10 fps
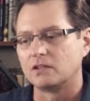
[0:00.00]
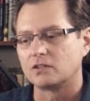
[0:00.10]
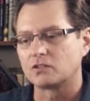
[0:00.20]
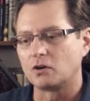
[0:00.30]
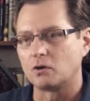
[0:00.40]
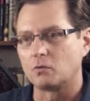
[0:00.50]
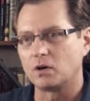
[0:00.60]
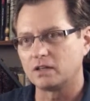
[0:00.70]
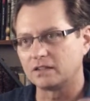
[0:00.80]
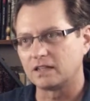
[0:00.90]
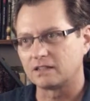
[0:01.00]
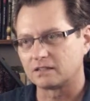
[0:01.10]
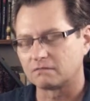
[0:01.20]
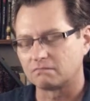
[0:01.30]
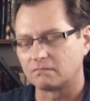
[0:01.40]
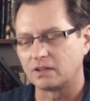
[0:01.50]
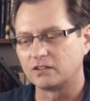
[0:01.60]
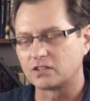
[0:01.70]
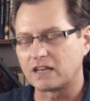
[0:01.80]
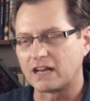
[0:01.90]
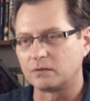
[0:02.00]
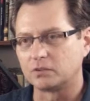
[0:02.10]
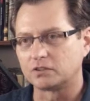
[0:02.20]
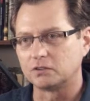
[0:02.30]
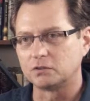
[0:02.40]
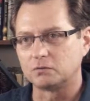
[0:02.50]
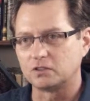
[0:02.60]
So one that's understandable to